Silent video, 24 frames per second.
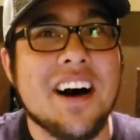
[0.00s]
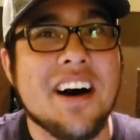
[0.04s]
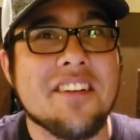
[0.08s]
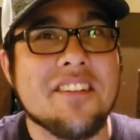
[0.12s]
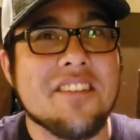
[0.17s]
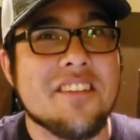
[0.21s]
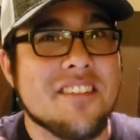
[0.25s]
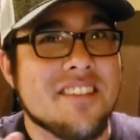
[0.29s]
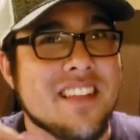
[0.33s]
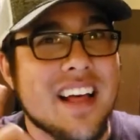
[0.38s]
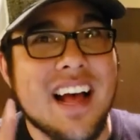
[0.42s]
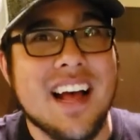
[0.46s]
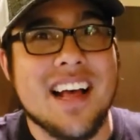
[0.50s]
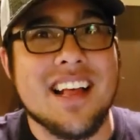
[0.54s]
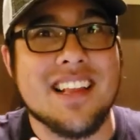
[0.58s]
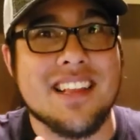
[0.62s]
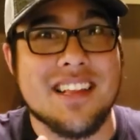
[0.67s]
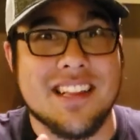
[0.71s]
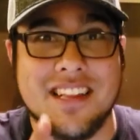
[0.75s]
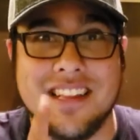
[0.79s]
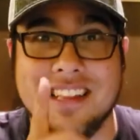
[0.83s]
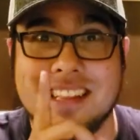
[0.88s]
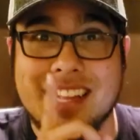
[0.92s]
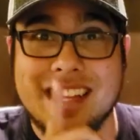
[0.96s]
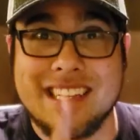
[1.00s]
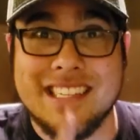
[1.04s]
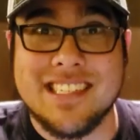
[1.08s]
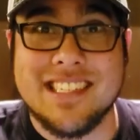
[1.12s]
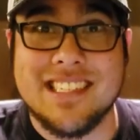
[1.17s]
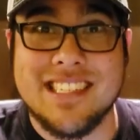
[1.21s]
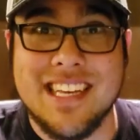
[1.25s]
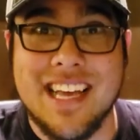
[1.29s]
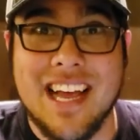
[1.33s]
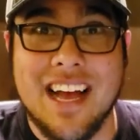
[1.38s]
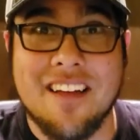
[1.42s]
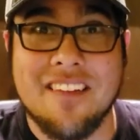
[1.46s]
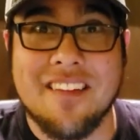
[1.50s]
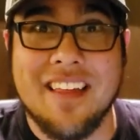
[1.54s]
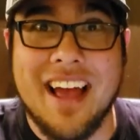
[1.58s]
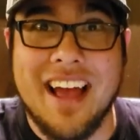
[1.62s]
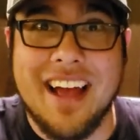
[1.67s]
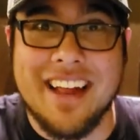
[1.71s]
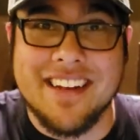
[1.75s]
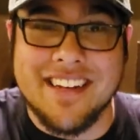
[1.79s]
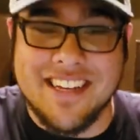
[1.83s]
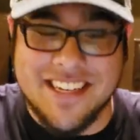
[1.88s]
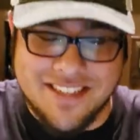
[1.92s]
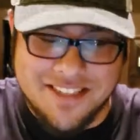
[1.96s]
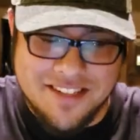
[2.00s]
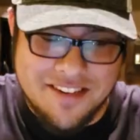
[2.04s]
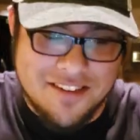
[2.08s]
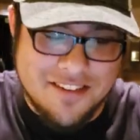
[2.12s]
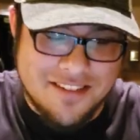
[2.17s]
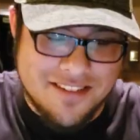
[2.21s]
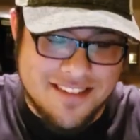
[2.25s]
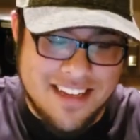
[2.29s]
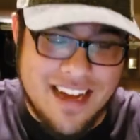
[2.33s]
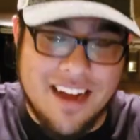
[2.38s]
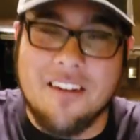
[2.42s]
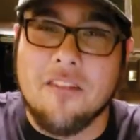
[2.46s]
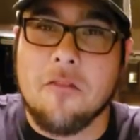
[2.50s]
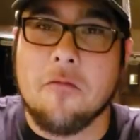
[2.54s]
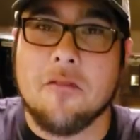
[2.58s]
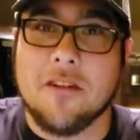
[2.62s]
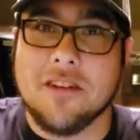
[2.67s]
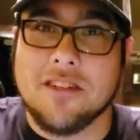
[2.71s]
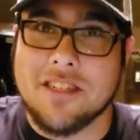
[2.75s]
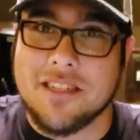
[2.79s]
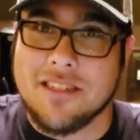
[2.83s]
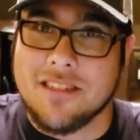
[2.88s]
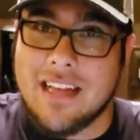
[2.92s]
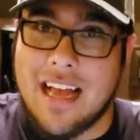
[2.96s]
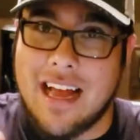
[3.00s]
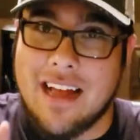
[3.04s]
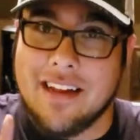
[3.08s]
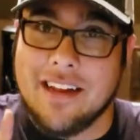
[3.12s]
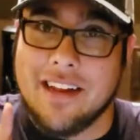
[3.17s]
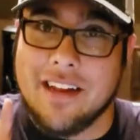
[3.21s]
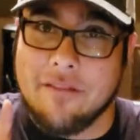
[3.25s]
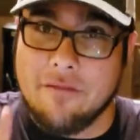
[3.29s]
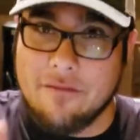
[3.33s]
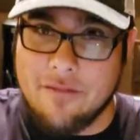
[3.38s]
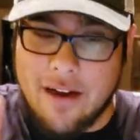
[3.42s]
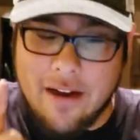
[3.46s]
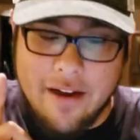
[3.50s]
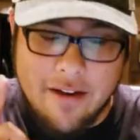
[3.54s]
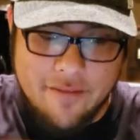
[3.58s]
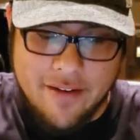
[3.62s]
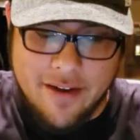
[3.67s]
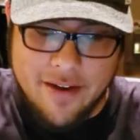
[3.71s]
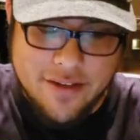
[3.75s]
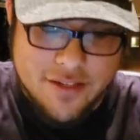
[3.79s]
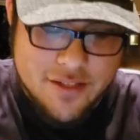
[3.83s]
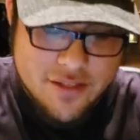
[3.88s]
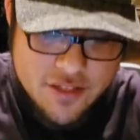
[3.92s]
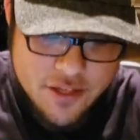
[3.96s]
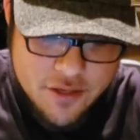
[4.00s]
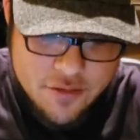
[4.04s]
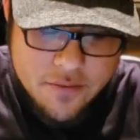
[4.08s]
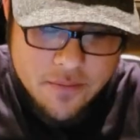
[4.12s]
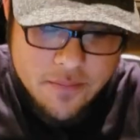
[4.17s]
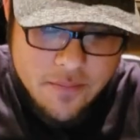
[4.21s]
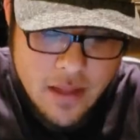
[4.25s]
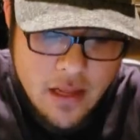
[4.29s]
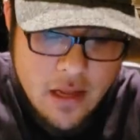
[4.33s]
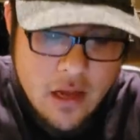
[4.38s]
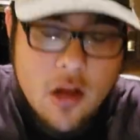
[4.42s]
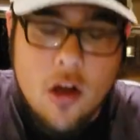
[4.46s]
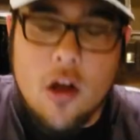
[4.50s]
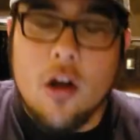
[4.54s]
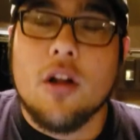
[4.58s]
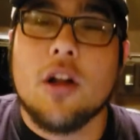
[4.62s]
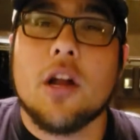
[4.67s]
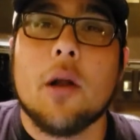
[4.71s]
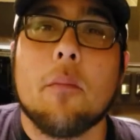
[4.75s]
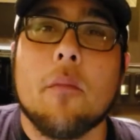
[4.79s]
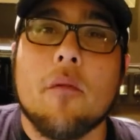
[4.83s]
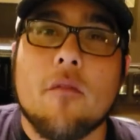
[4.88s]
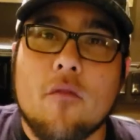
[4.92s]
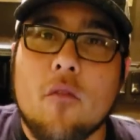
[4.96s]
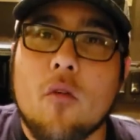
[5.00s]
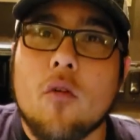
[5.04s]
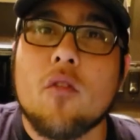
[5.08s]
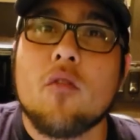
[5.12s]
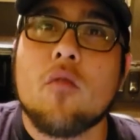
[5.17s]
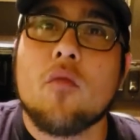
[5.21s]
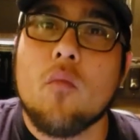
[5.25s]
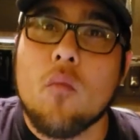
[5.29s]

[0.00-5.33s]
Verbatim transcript: under that. Let's see how the ending turns out, which is ending very, very soon. Number four is